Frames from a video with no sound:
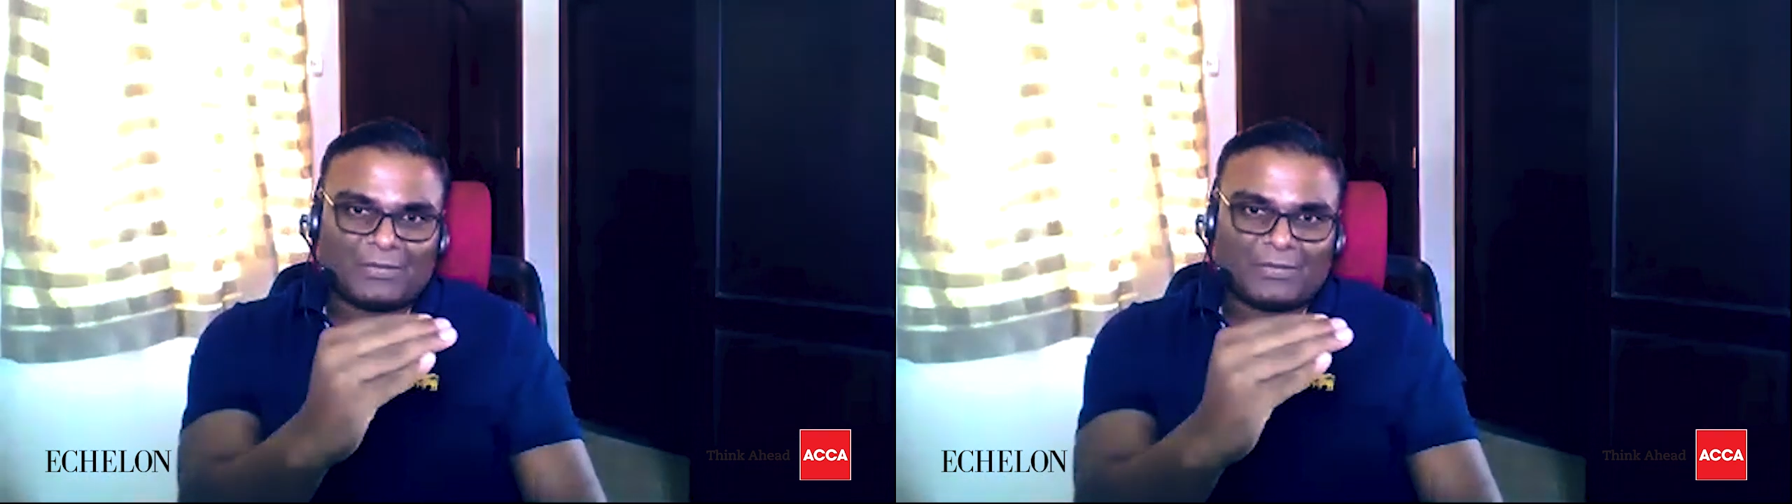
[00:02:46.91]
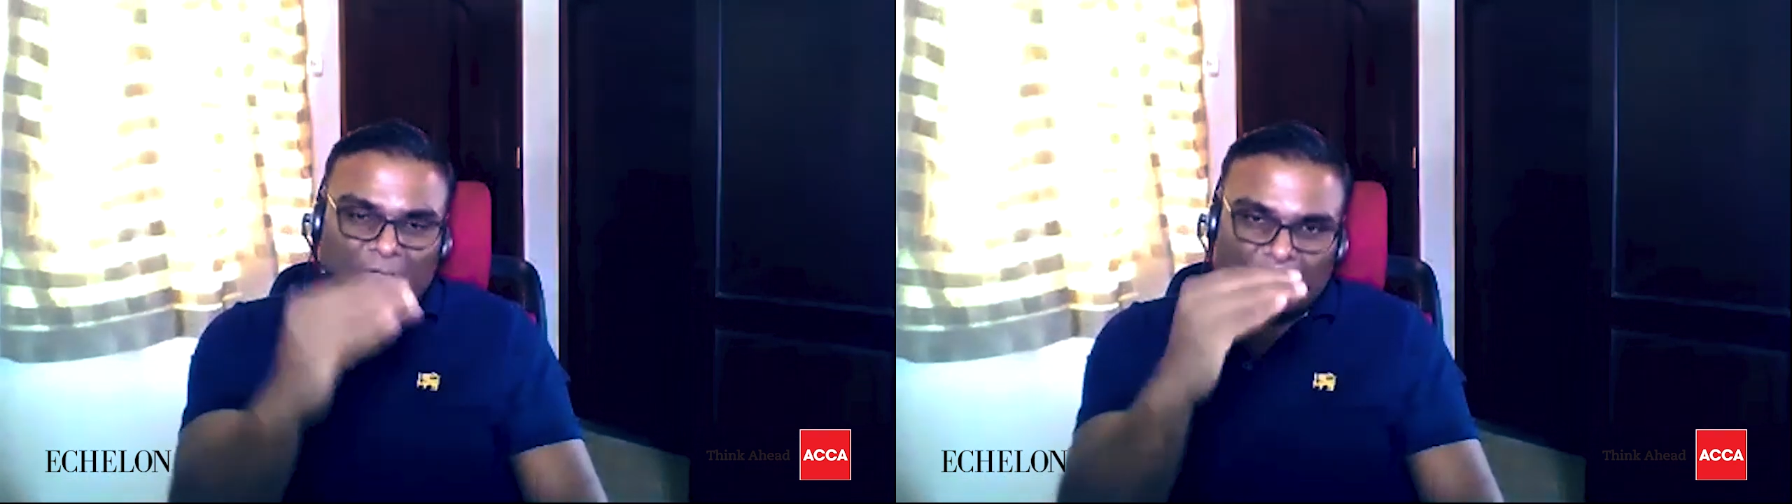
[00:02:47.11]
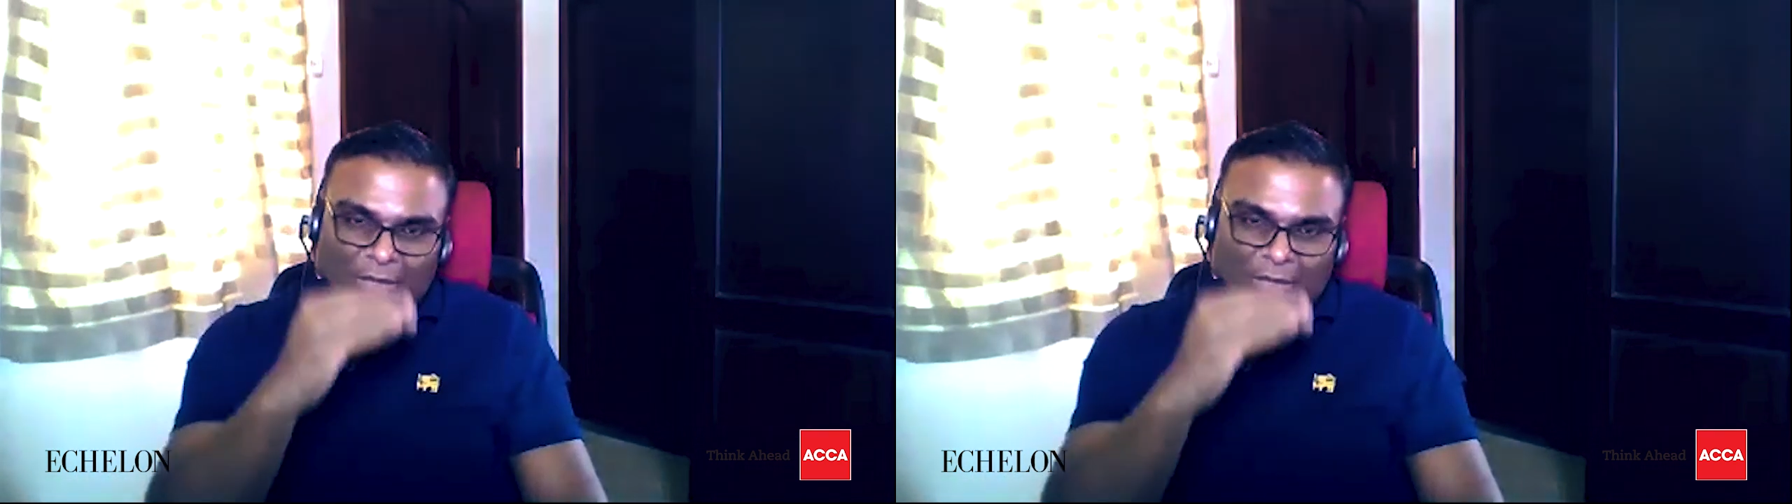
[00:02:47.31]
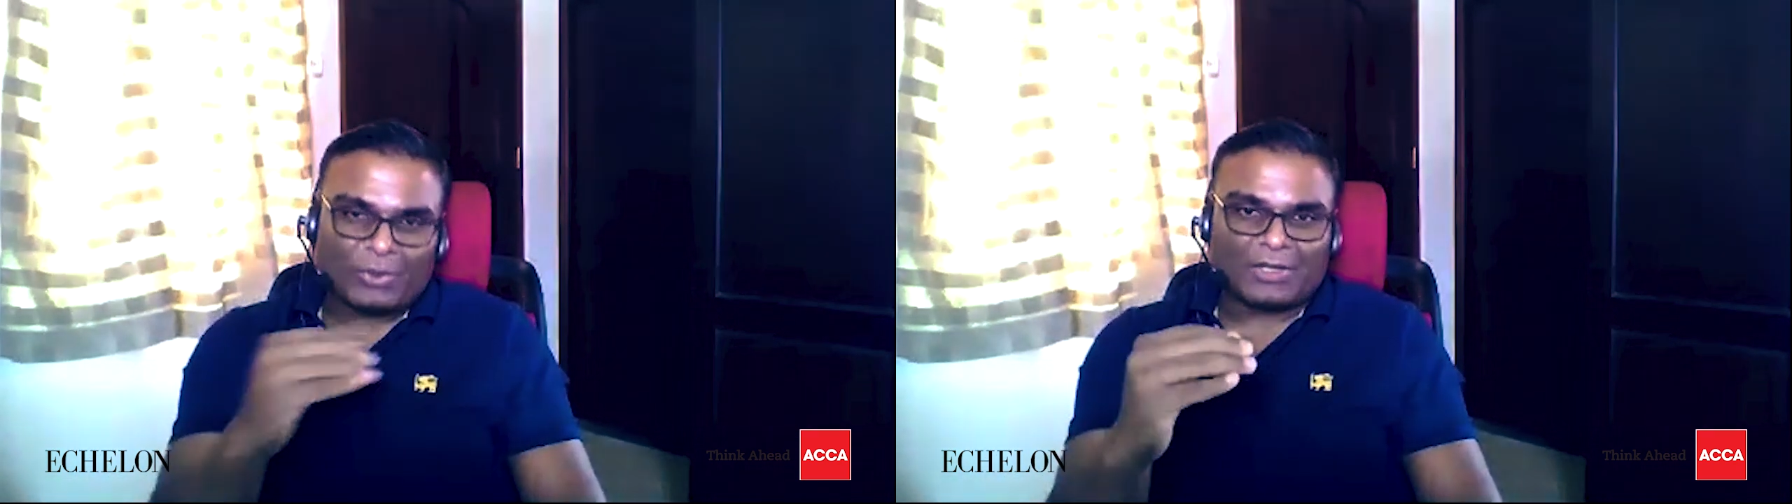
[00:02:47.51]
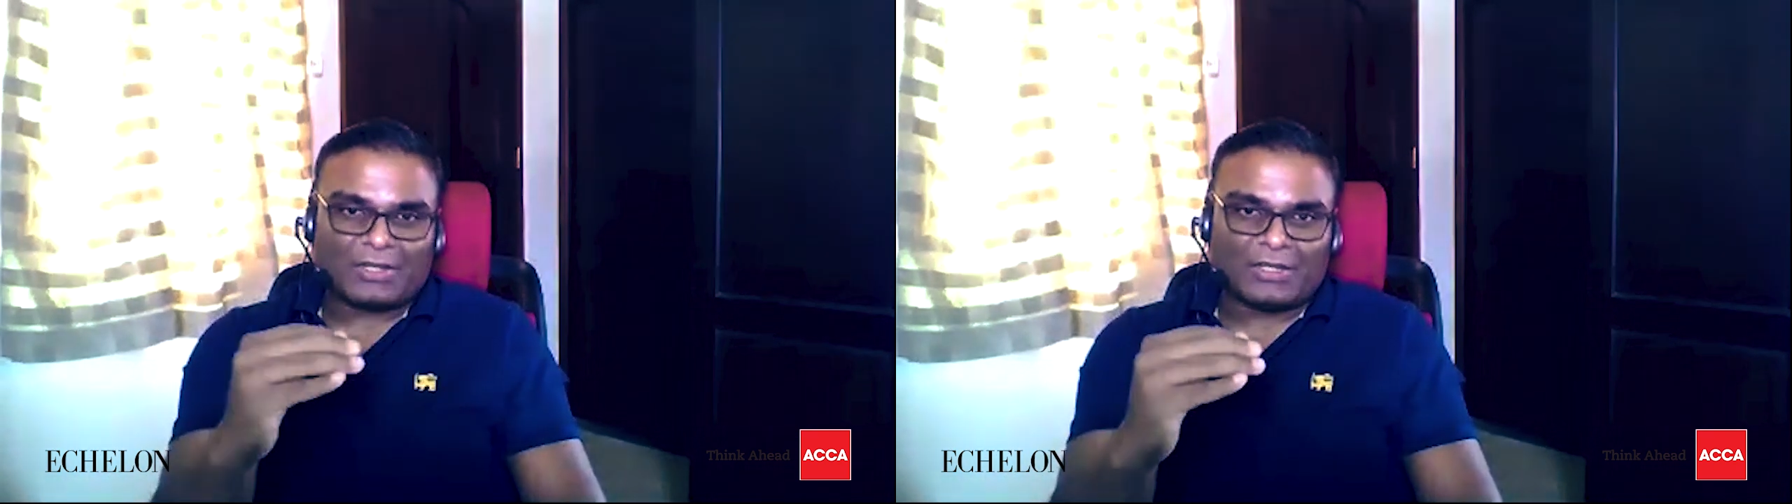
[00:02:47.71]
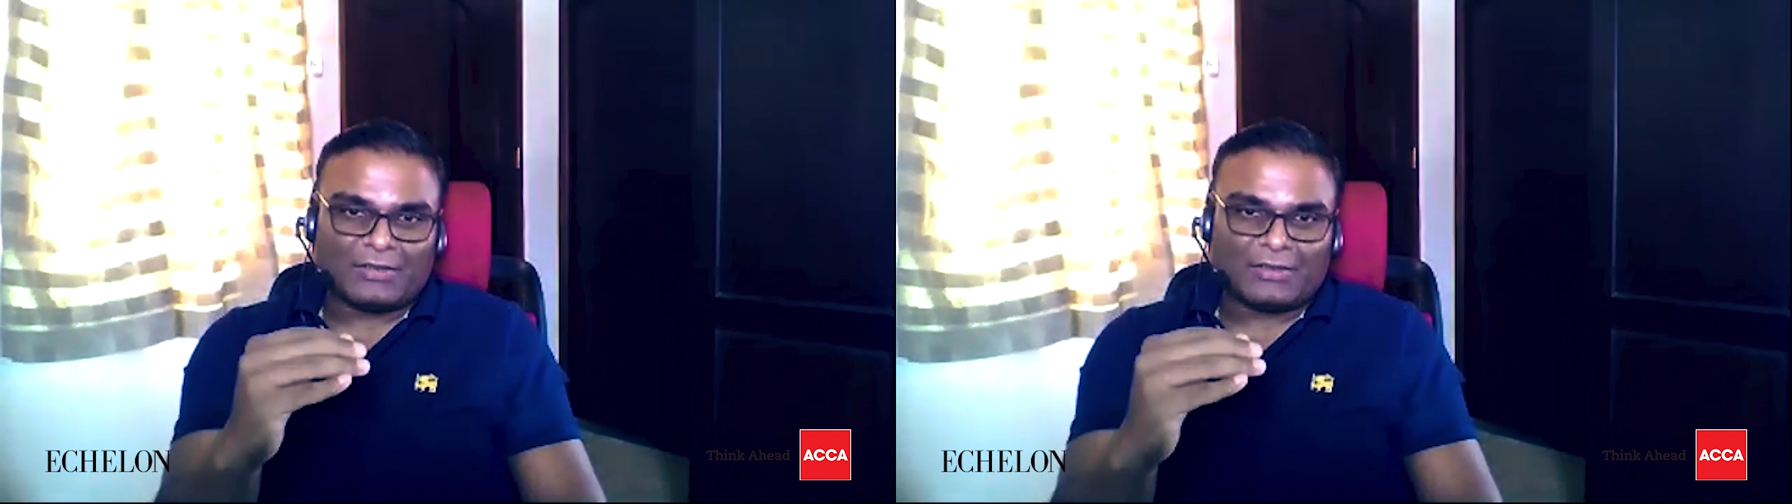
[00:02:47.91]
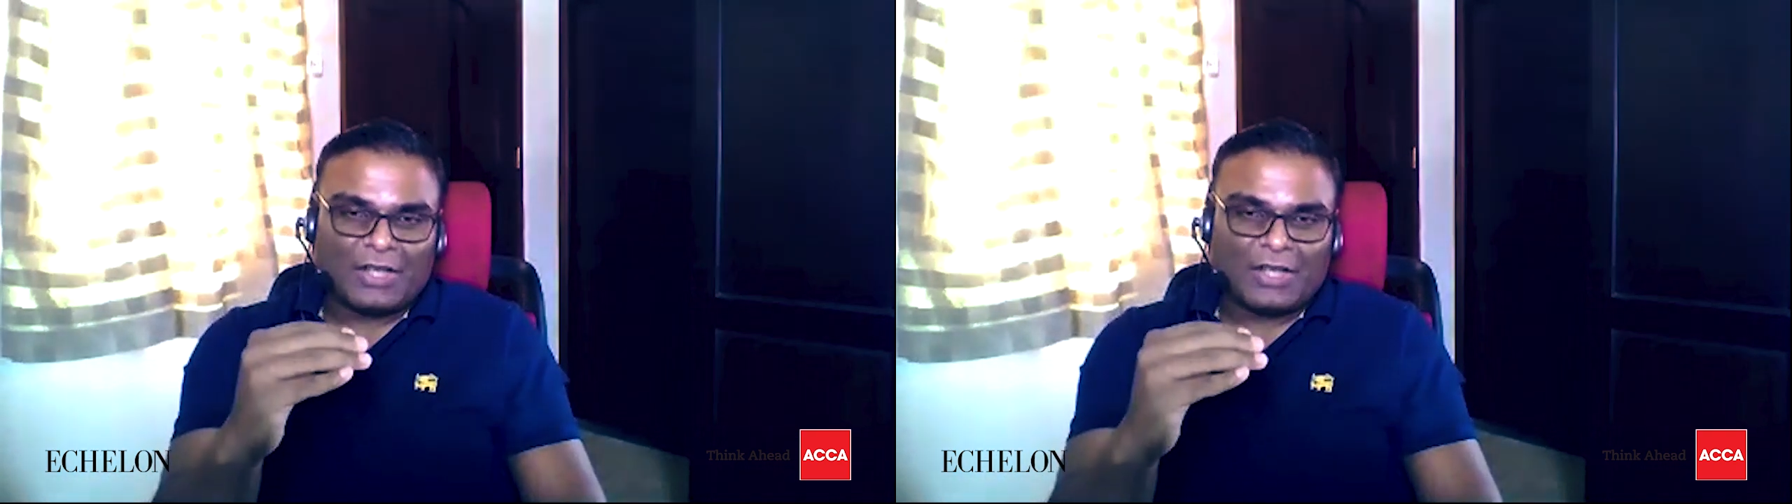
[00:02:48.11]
when you come out of the curve,